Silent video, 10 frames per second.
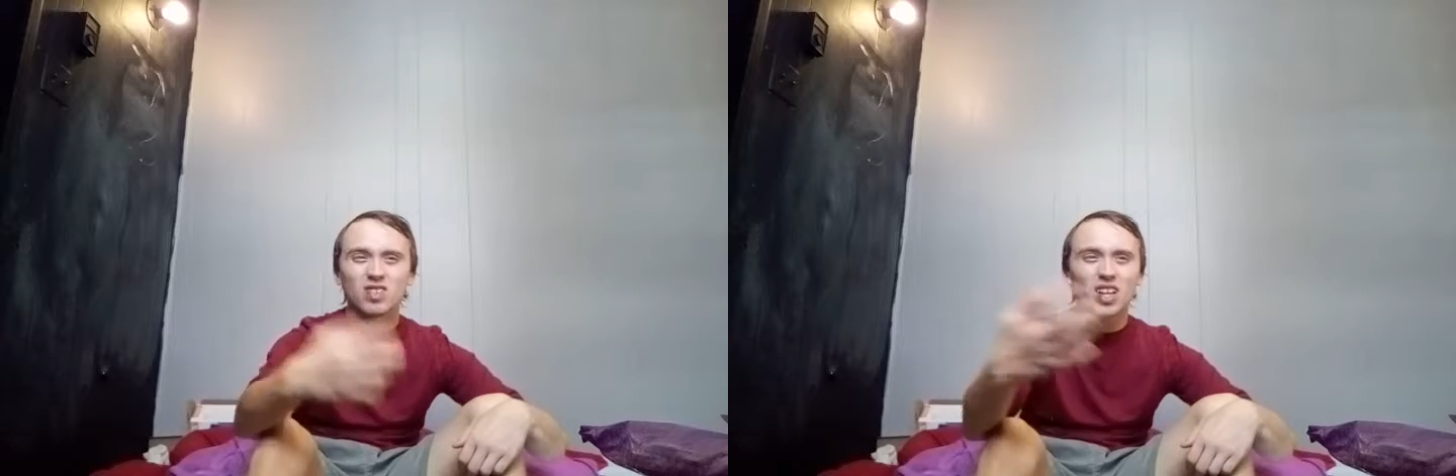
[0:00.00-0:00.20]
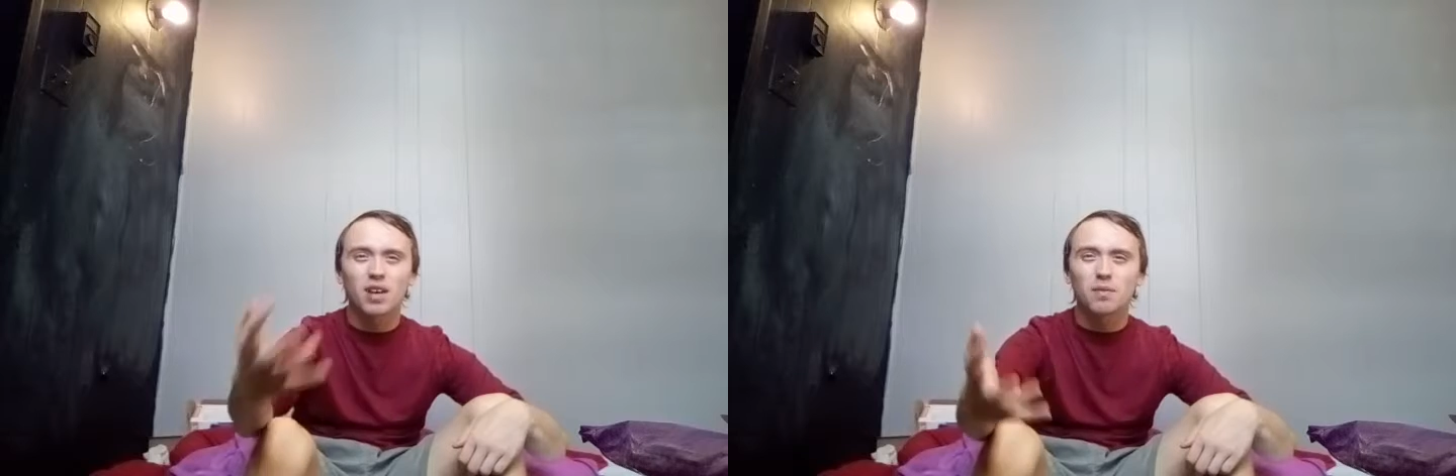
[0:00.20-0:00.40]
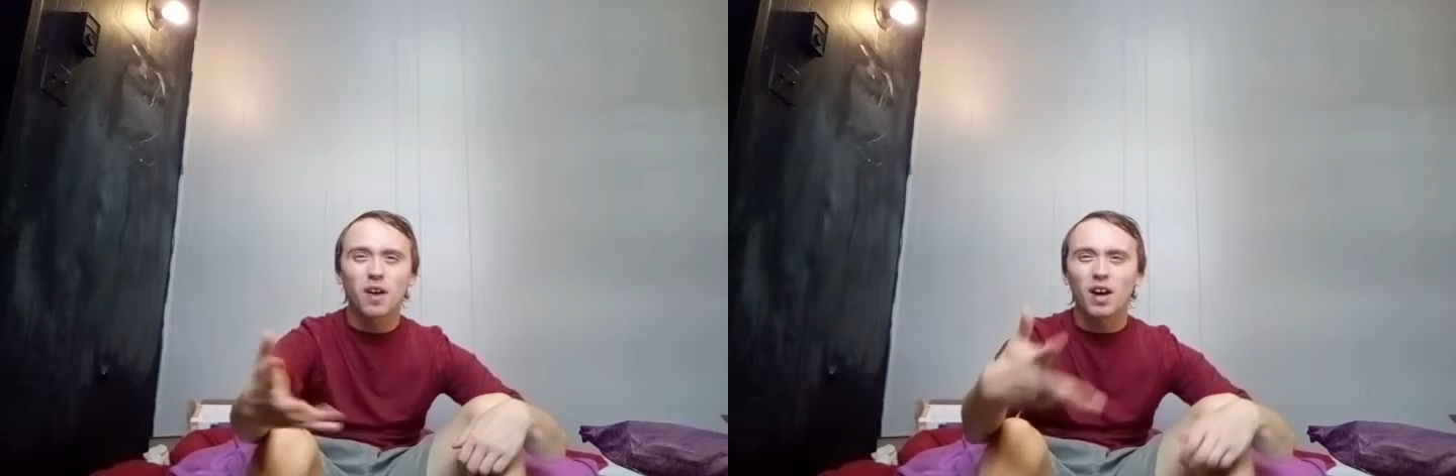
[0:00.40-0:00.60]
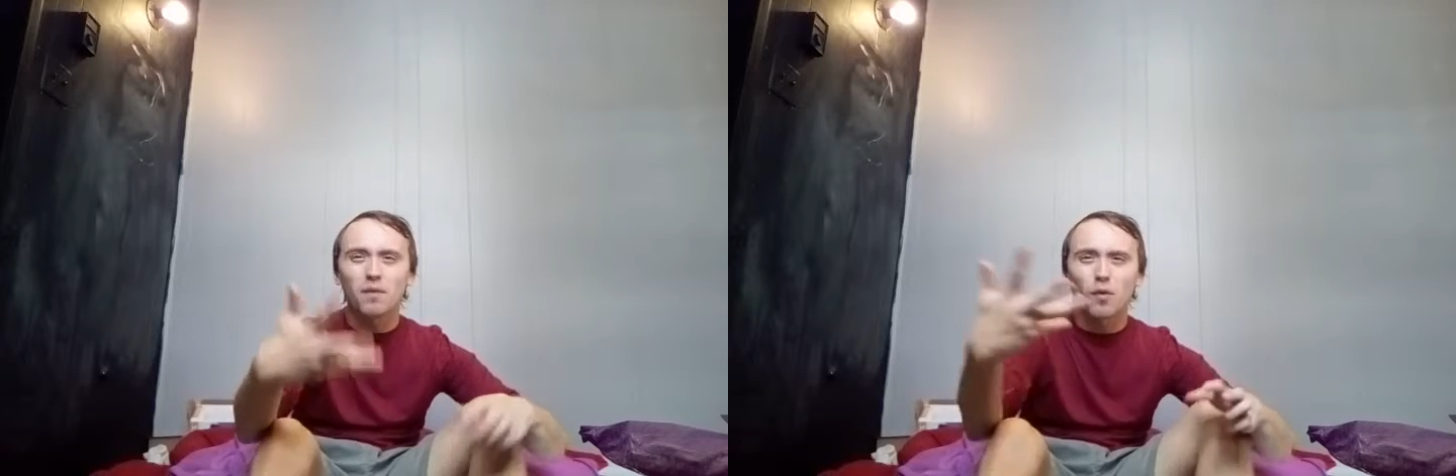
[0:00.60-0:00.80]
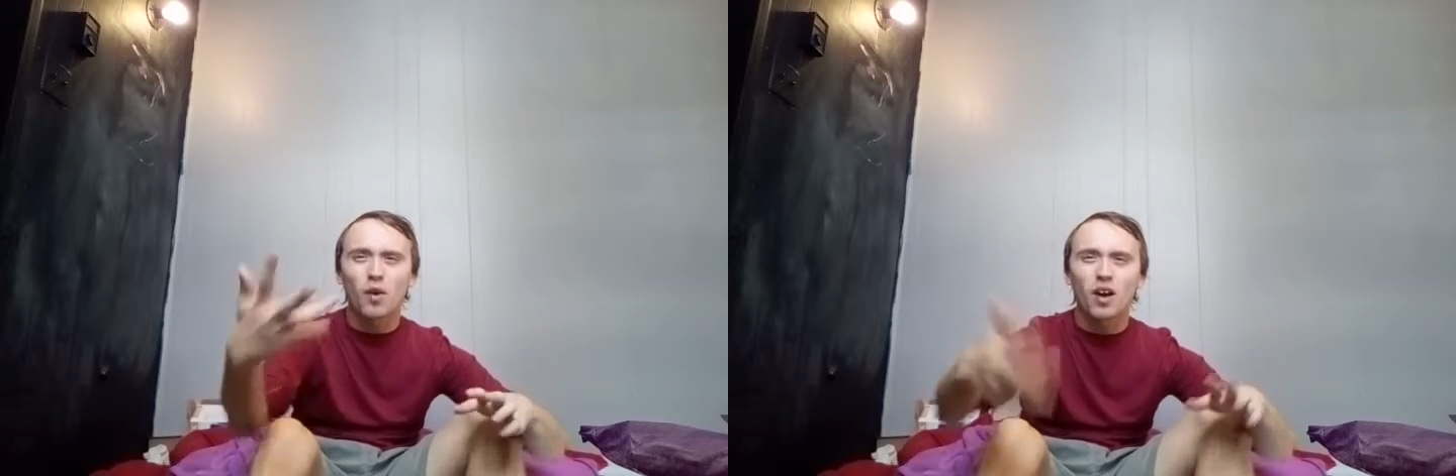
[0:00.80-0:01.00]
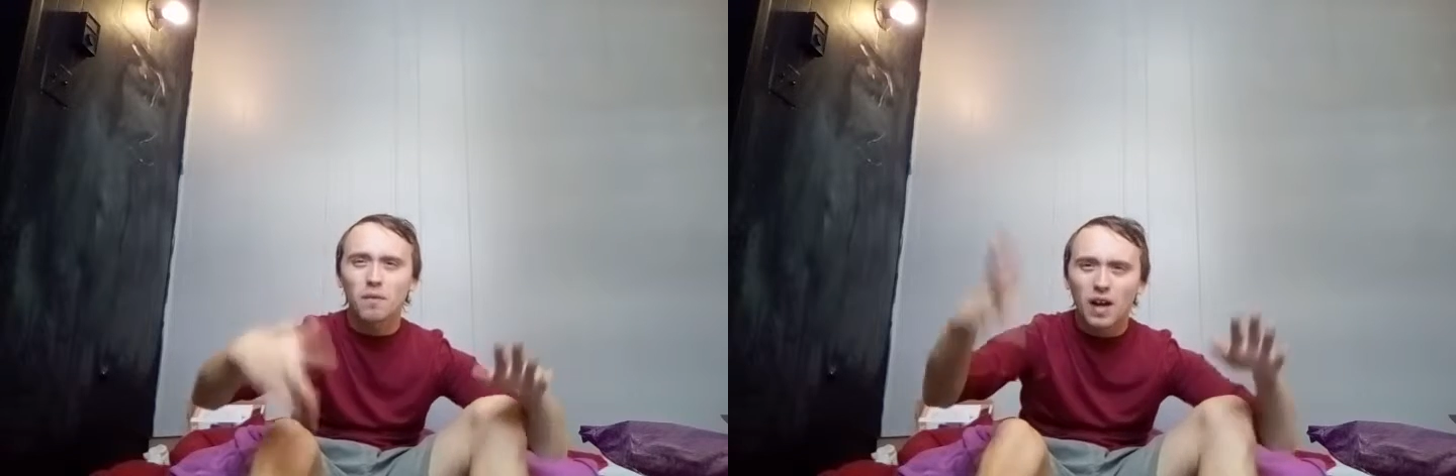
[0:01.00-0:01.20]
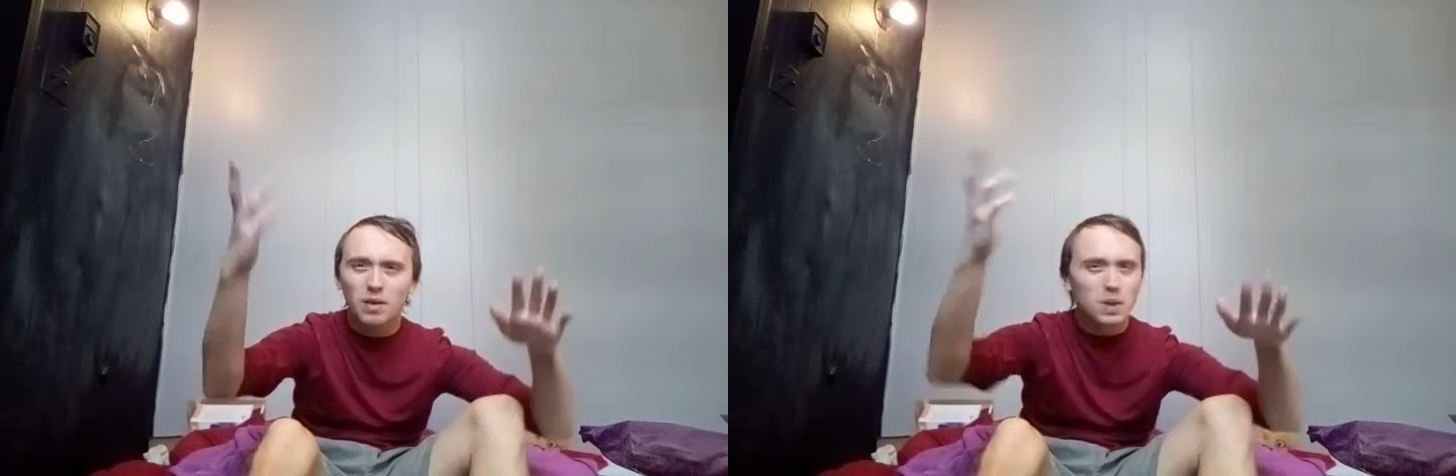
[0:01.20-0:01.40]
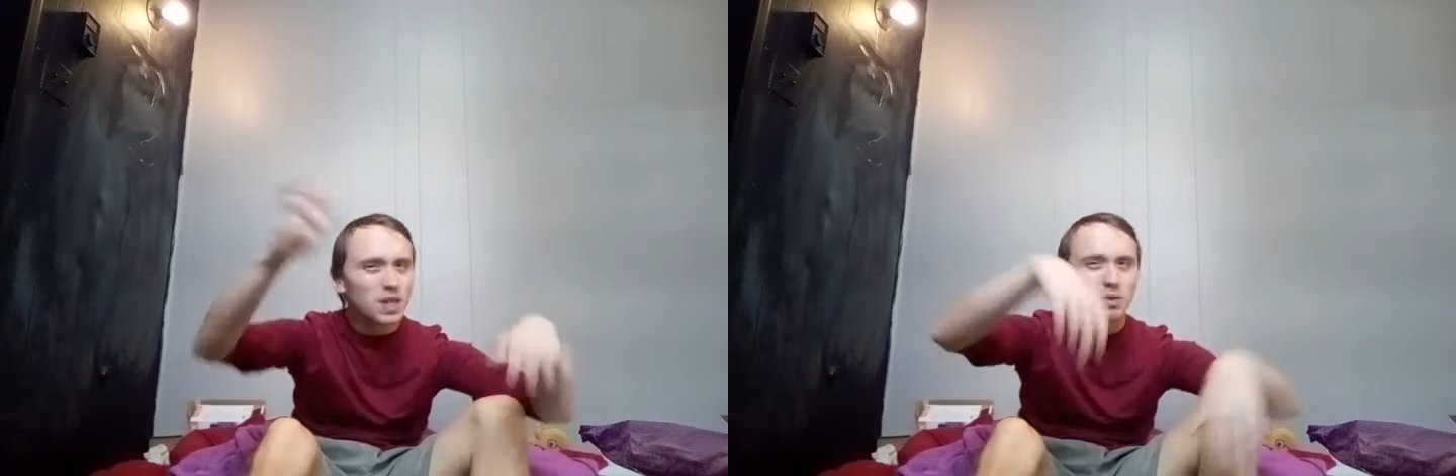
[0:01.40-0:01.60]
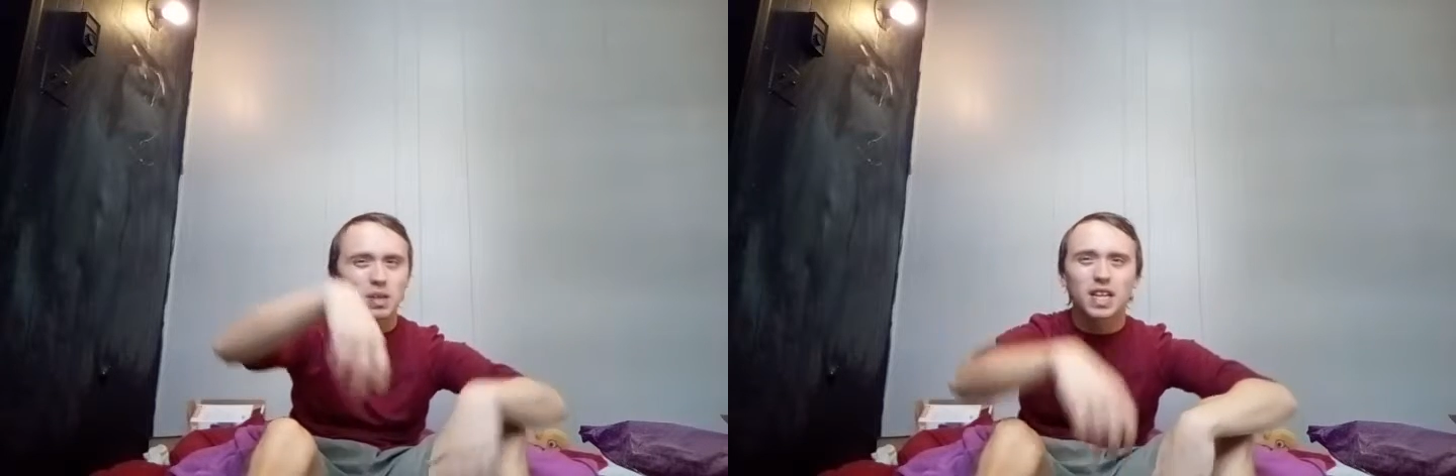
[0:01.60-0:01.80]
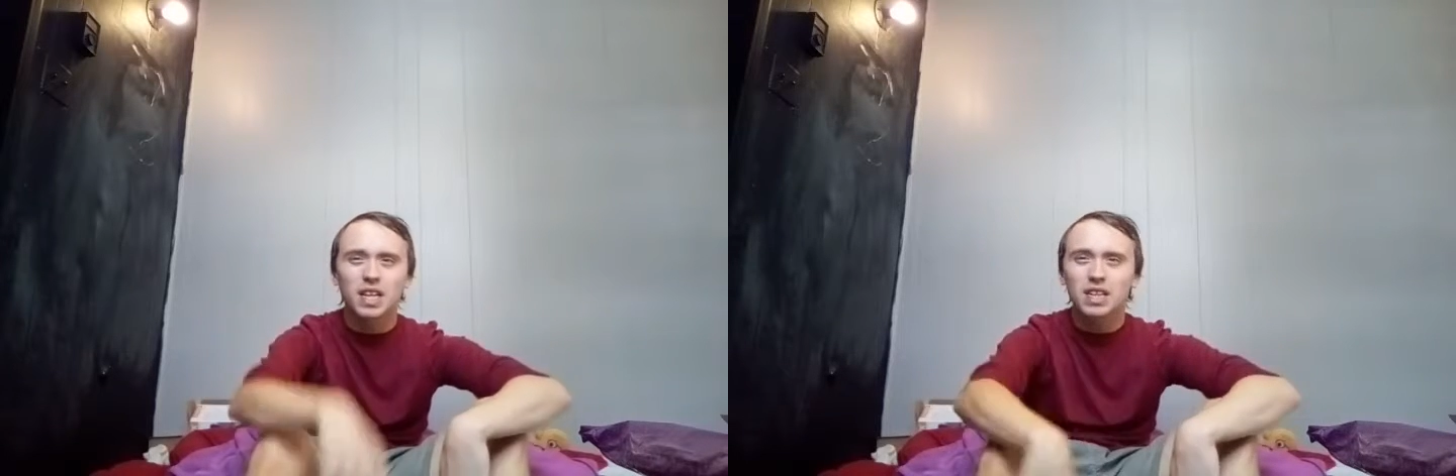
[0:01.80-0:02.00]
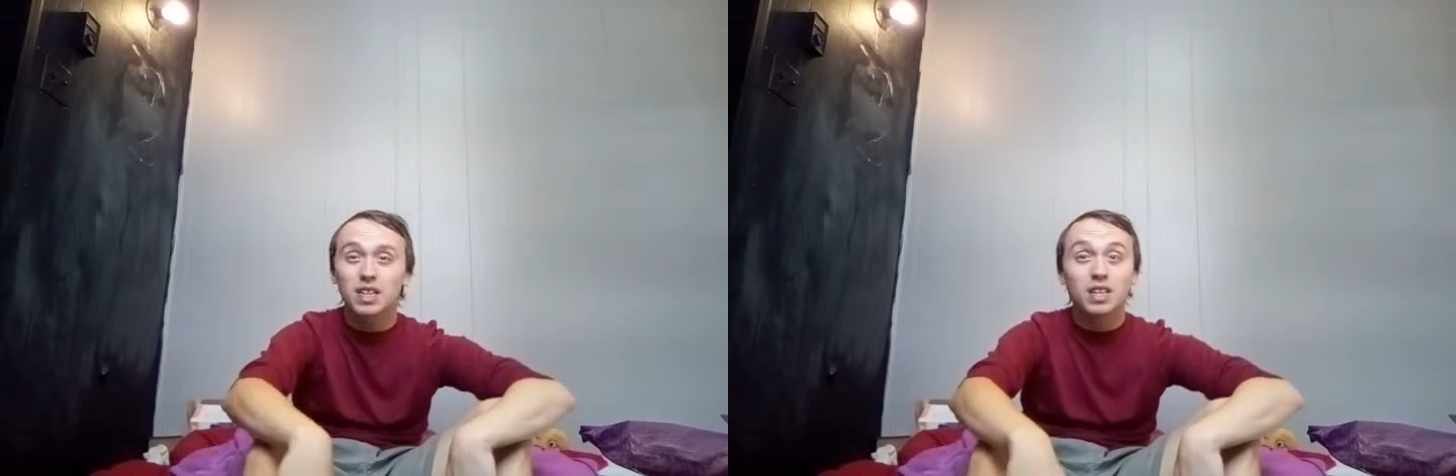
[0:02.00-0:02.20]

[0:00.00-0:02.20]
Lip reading: 3 out of 5, 4 out of 5 and everything.